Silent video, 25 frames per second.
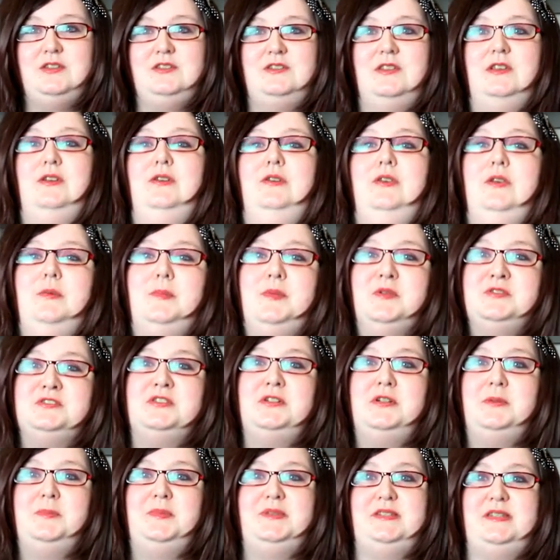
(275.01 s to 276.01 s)
So you put
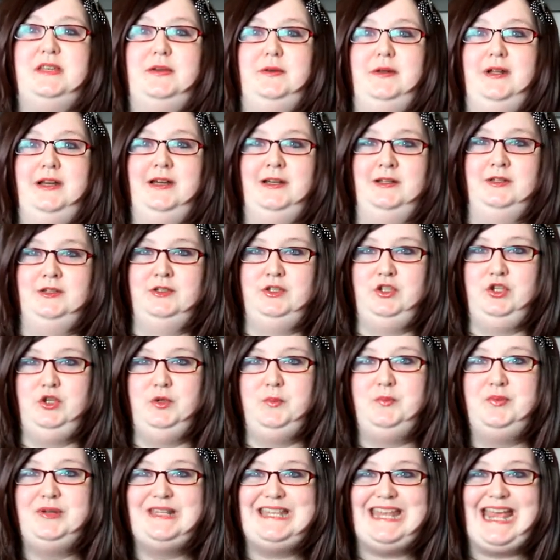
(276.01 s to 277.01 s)
on a persona,
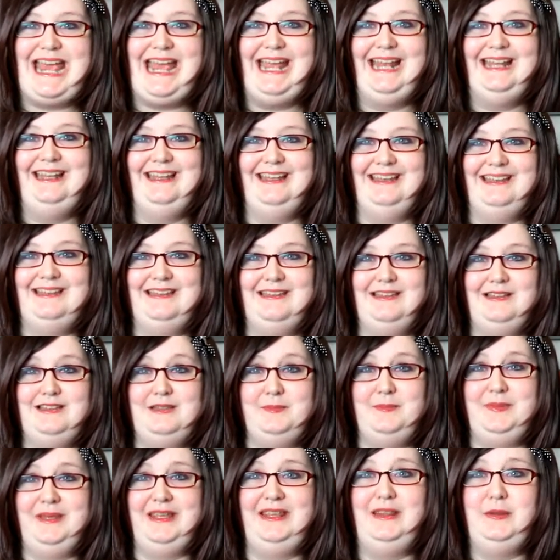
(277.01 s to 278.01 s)
you pretend
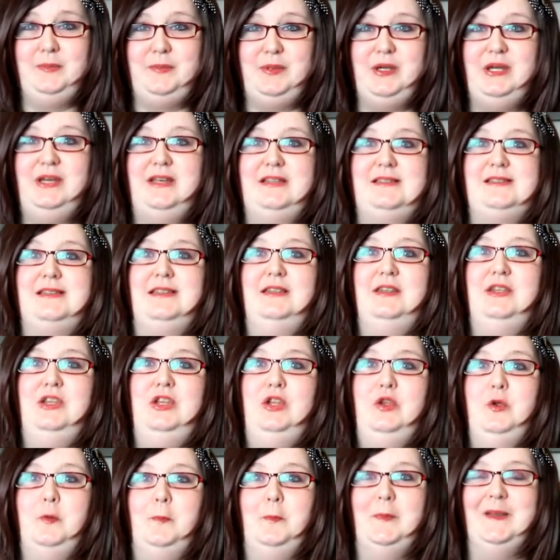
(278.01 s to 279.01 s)
to be the person
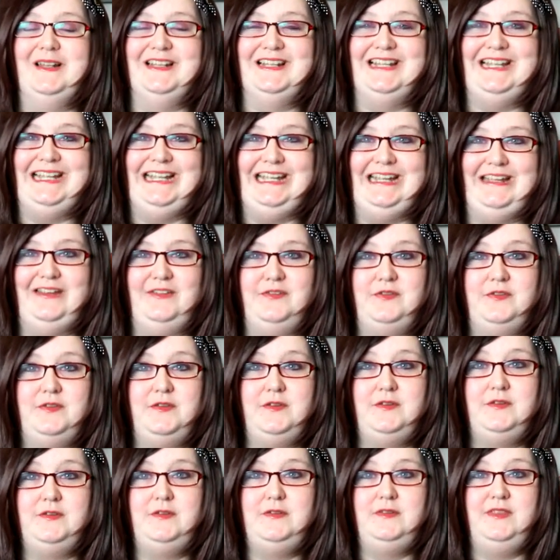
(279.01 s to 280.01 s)
that you believe
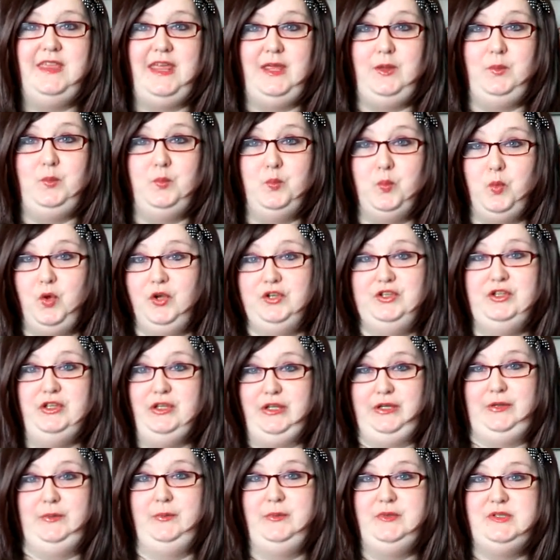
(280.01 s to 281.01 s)
they want
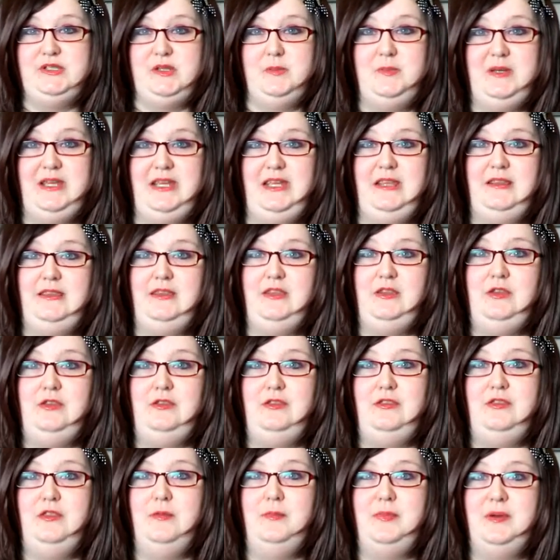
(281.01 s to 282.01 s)
you to be
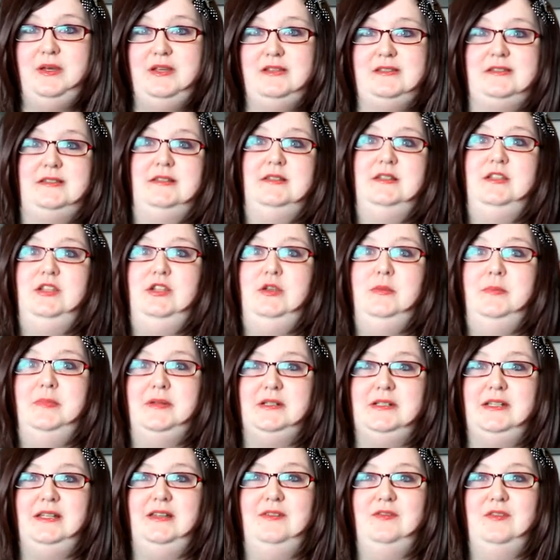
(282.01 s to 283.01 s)
the person that you
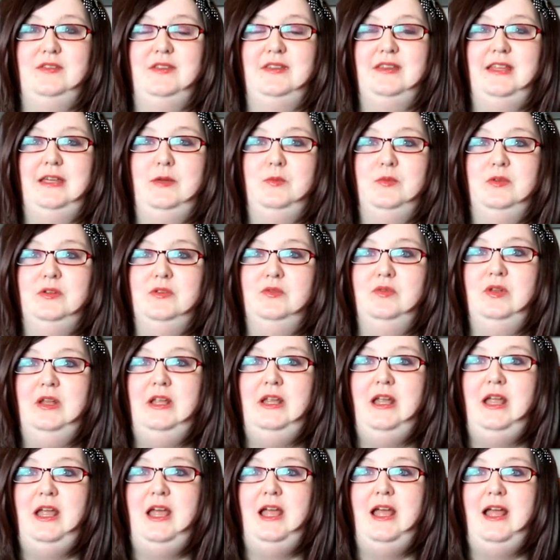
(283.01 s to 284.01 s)
believe that they will
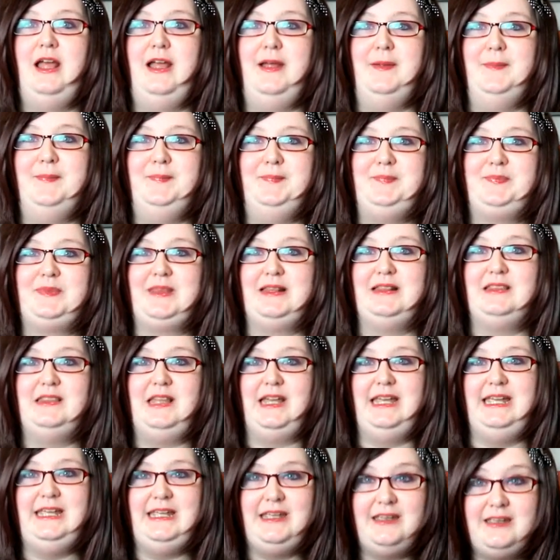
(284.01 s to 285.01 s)
um,
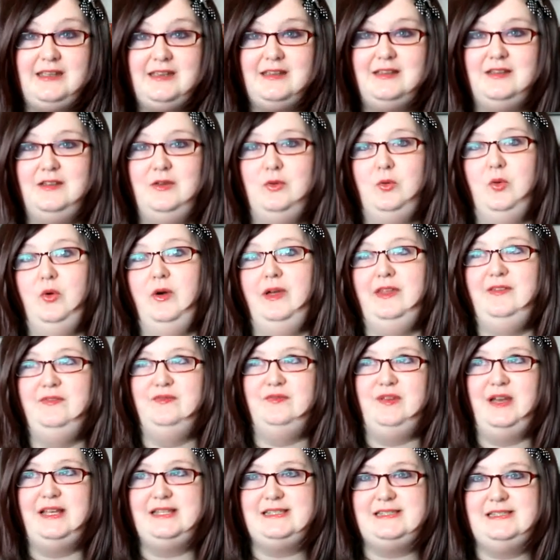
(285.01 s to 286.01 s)
like or
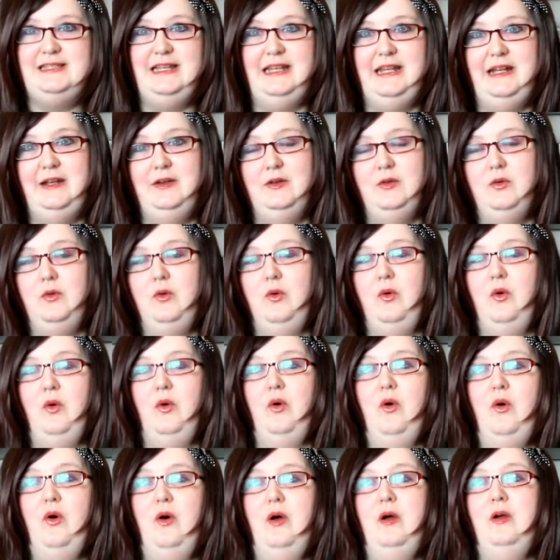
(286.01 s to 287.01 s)
invest in
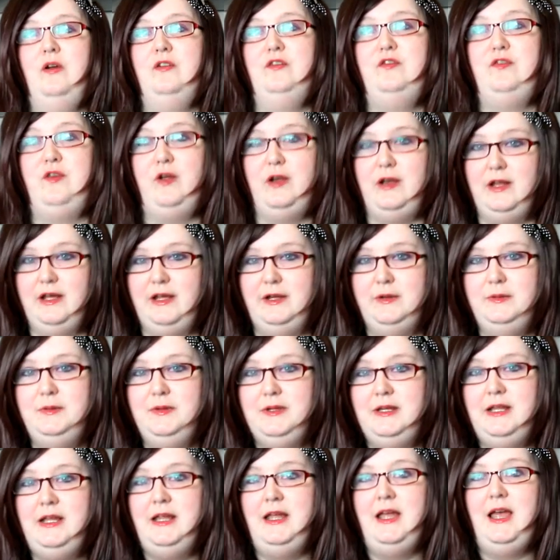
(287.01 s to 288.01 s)
or follow
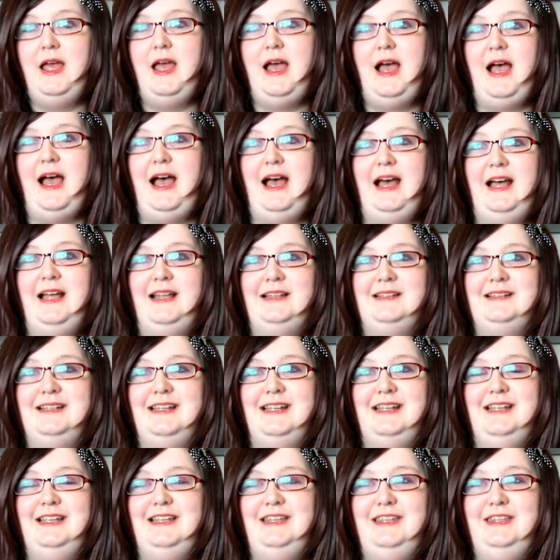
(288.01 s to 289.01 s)
and
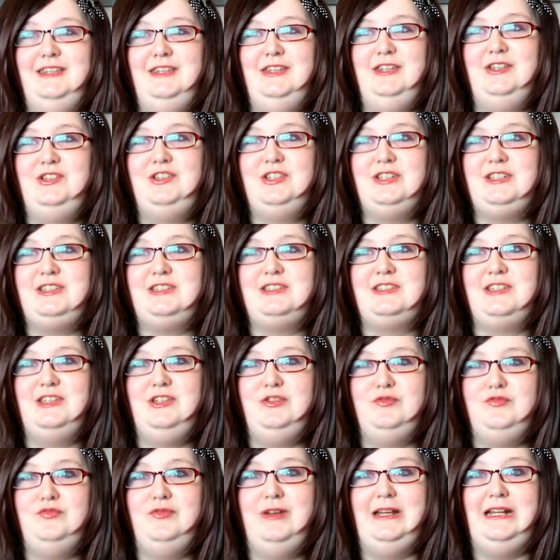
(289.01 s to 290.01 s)
you just
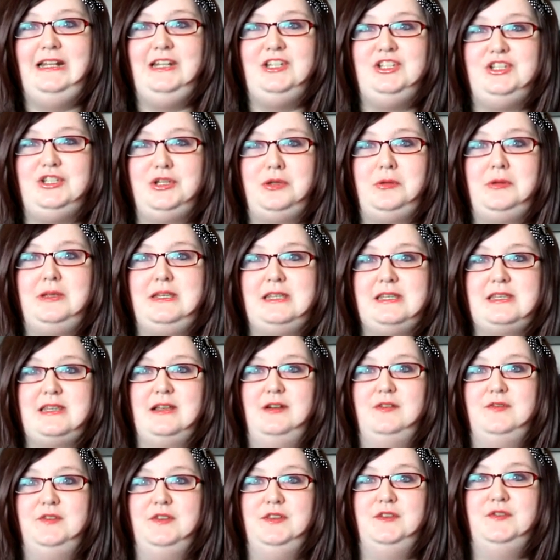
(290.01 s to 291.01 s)
you're really shooting
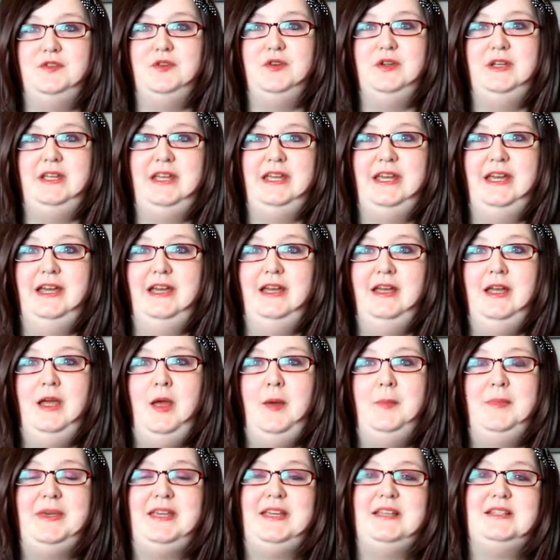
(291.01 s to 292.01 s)
yourself in the foot here
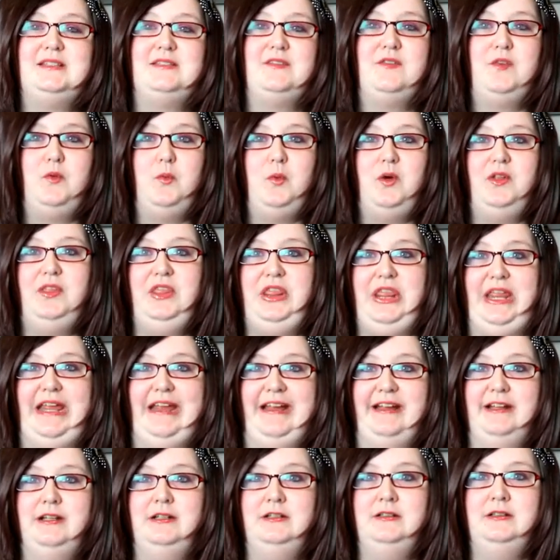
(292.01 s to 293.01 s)
because for one
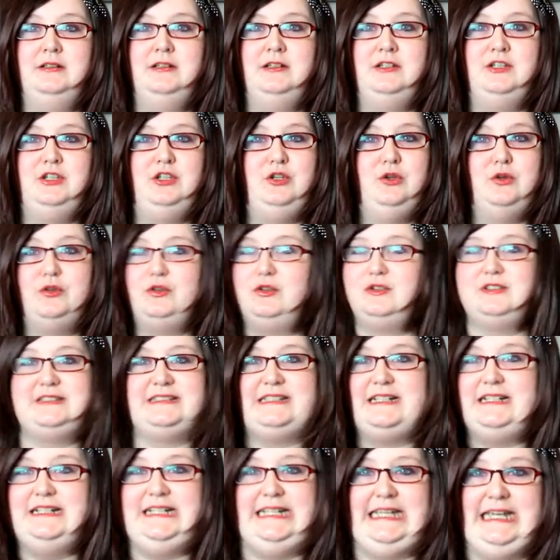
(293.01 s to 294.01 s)
thing you're not
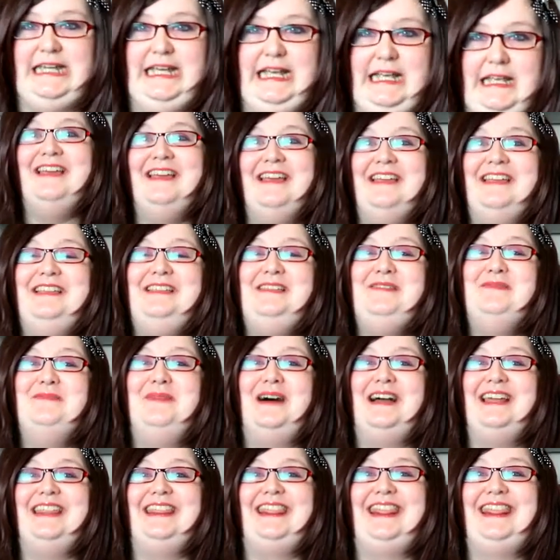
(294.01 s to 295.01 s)
psychic you
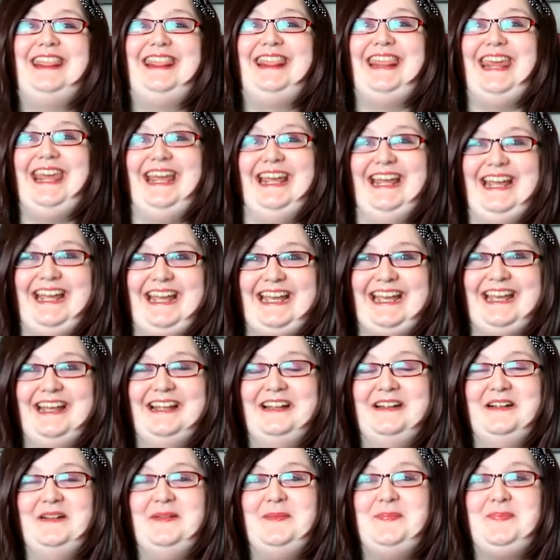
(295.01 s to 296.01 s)
might think
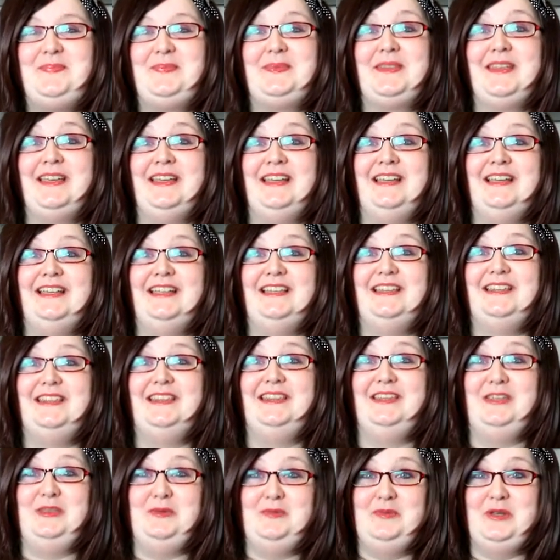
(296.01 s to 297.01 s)

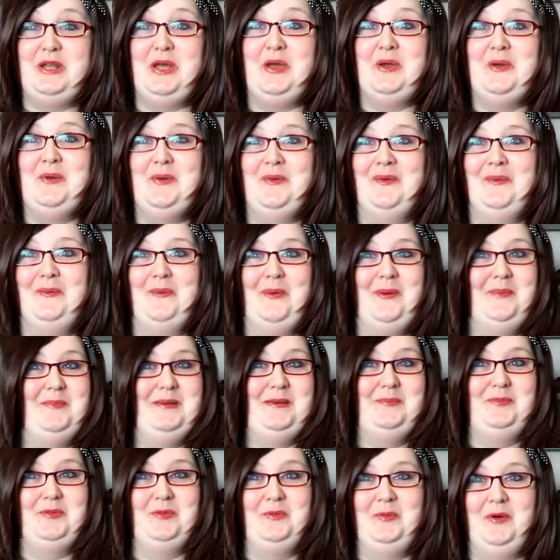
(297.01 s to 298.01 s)
that you know what
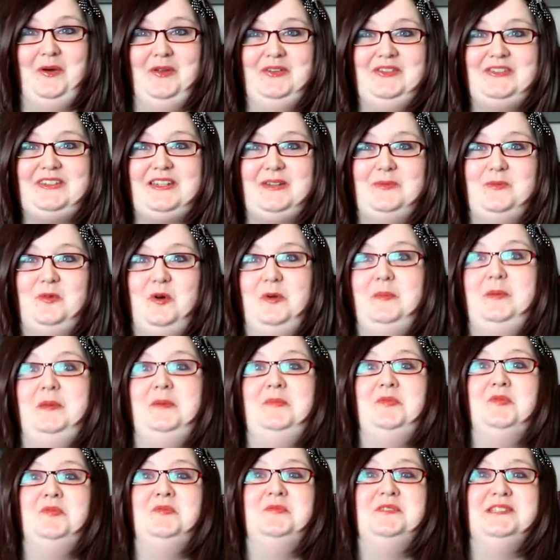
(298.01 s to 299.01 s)
people want and what
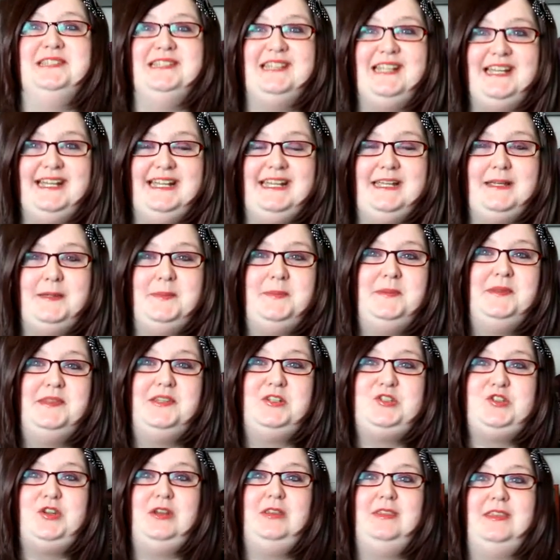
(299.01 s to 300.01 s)
people will like but
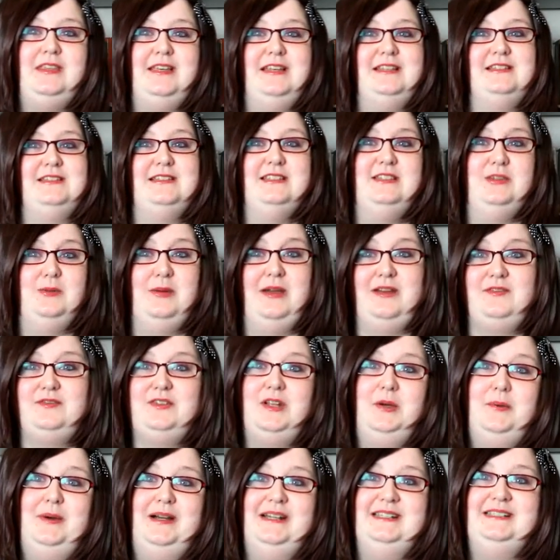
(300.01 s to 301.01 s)
the truth is you have
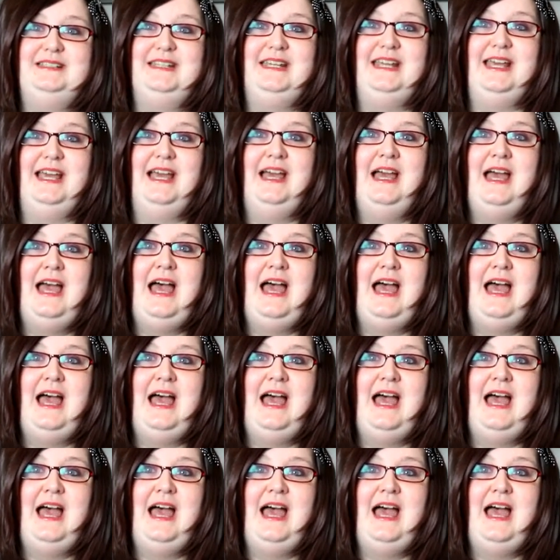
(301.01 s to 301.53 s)
no idea